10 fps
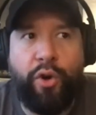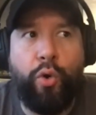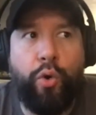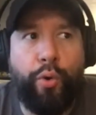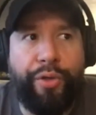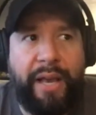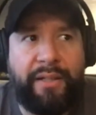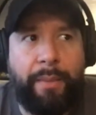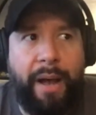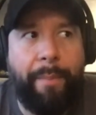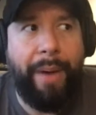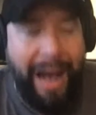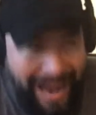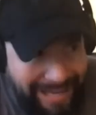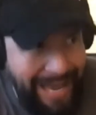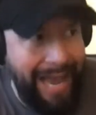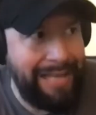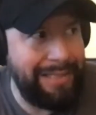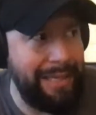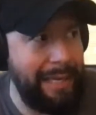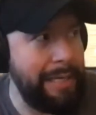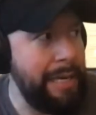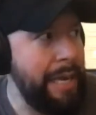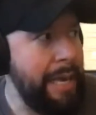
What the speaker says: cool things about podcasting